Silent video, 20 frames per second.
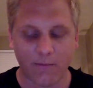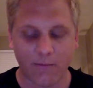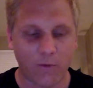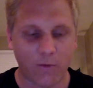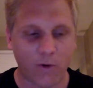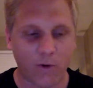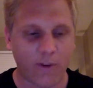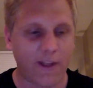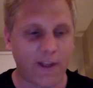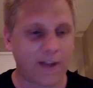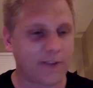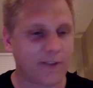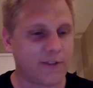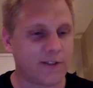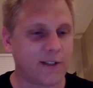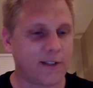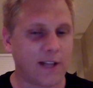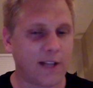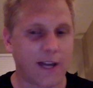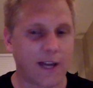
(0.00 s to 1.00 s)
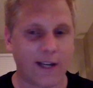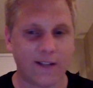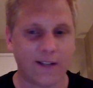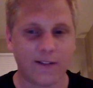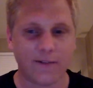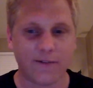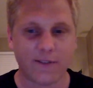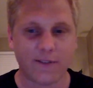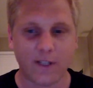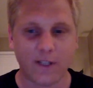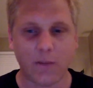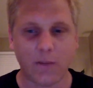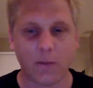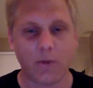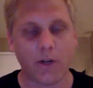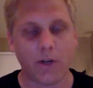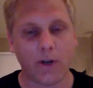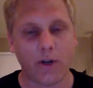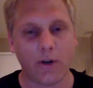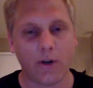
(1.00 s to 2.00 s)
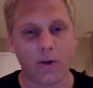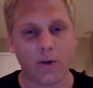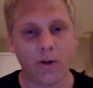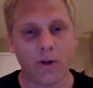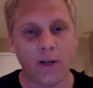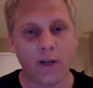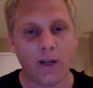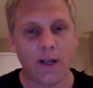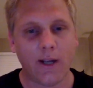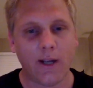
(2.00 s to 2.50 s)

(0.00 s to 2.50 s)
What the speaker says: 4,000 lines of SQL code